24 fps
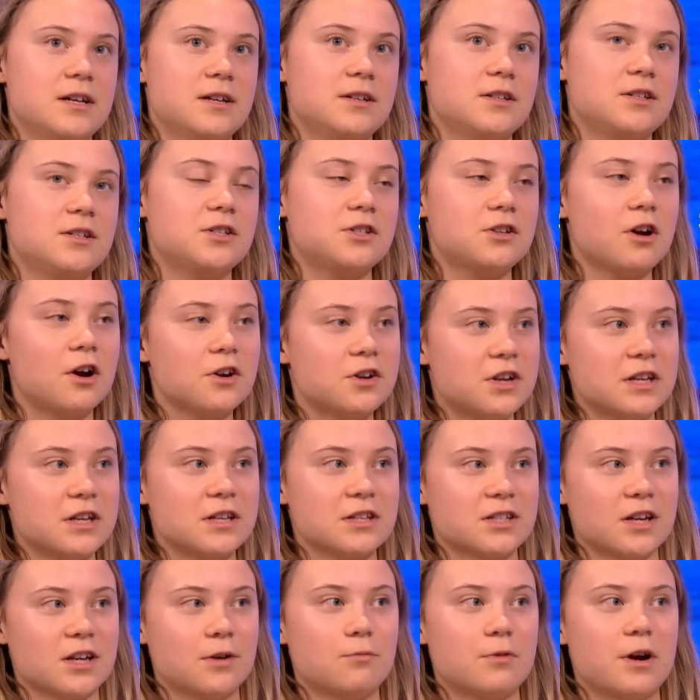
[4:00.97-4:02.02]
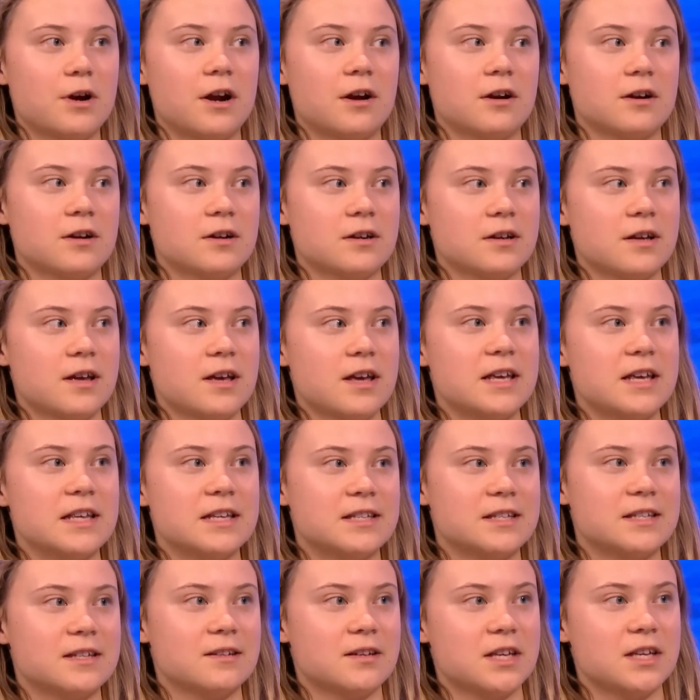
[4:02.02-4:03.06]
starting somewhere
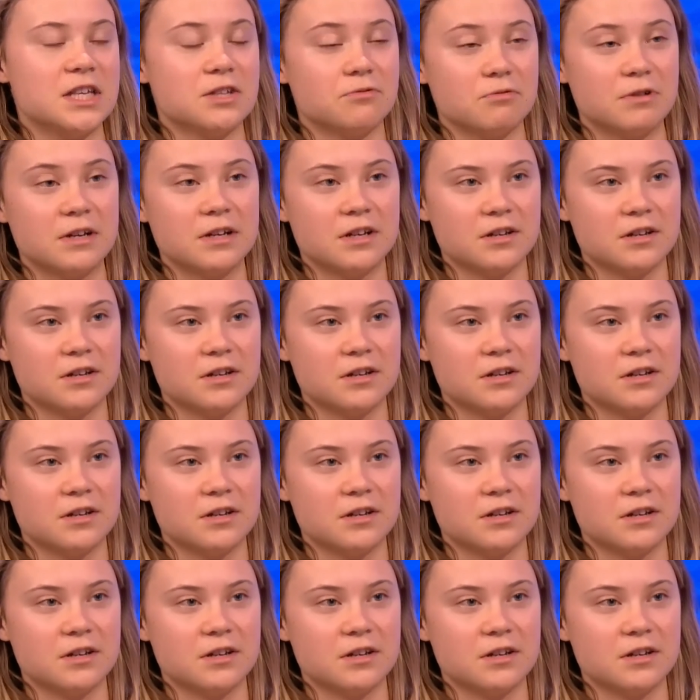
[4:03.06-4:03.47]
is really